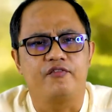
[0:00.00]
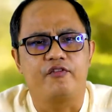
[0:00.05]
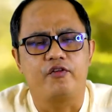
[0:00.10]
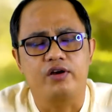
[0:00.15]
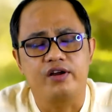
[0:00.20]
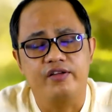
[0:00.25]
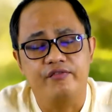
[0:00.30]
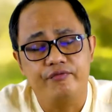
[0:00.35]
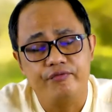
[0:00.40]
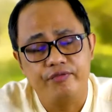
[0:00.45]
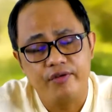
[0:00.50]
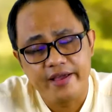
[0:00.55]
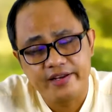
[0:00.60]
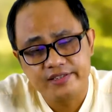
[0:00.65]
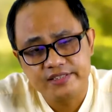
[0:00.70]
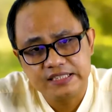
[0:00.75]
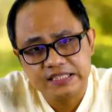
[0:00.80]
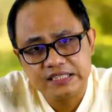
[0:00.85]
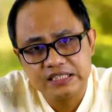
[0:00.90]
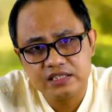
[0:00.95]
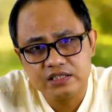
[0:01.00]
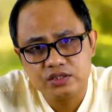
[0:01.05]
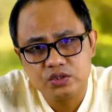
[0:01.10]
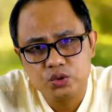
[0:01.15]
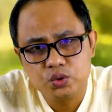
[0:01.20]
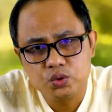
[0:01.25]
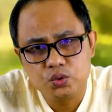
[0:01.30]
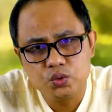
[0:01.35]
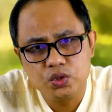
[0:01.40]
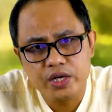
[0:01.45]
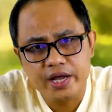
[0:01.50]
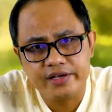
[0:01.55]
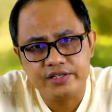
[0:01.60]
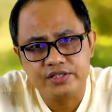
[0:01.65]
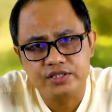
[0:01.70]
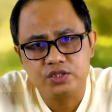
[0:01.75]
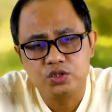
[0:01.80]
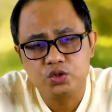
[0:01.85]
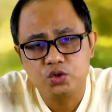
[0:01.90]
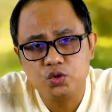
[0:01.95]
for reflecting
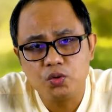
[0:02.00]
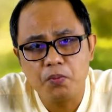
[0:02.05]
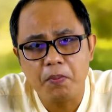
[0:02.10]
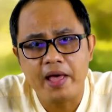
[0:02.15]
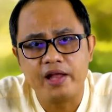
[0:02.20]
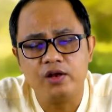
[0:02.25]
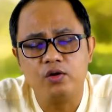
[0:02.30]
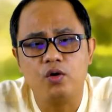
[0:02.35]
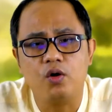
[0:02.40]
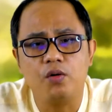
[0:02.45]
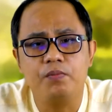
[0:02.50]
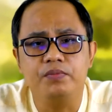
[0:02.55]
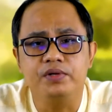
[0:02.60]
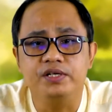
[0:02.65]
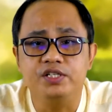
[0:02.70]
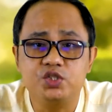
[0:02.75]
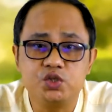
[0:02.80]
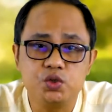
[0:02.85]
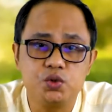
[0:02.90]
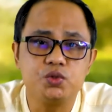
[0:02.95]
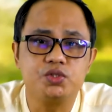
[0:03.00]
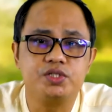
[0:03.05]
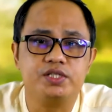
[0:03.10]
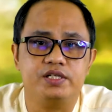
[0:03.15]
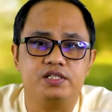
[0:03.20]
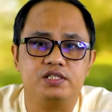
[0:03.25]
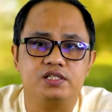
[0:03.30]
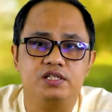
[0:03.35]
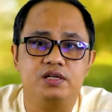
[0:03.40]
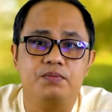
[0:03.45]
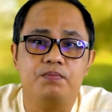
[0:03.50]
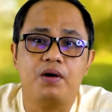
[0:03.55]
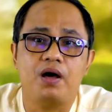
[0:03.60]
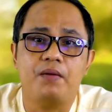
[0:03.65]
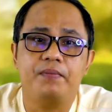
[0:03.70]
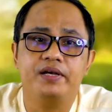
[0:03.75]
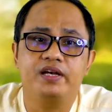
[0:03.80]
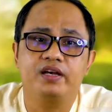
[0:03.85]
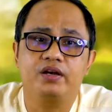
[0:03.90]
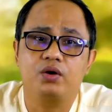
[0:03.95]
true value of resources,
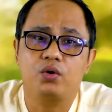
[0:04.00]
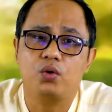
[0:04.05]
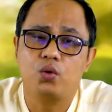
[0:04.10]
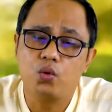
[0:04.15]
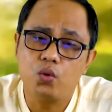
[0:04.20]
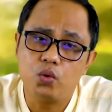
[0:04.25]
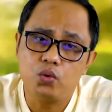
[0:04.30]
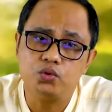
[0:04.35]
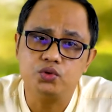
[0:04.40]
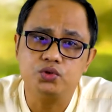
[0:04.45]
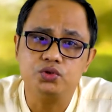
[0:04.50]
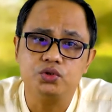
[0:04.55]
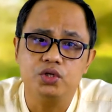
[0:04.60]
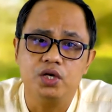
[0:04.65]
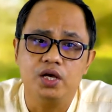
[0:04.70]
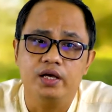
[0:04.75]
environmental course